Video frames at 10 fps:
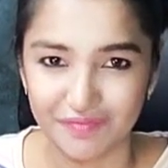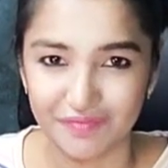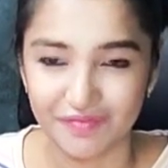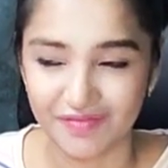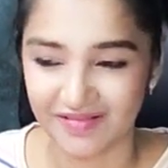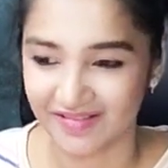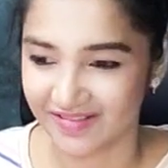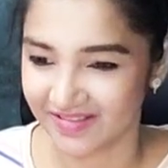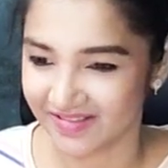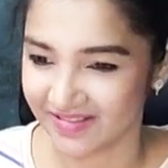
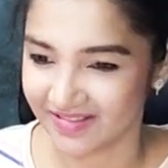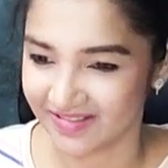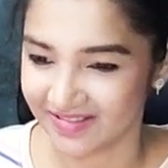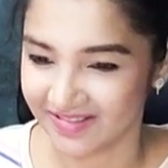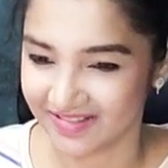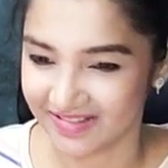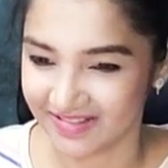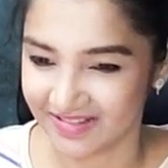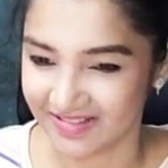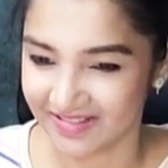
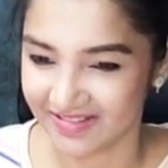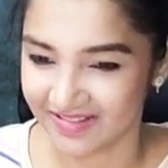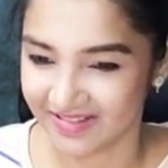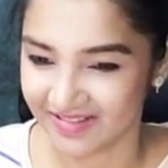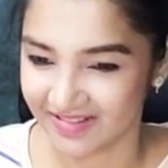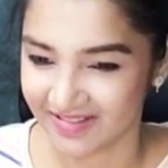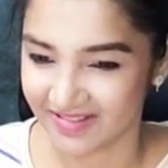Nothing is said.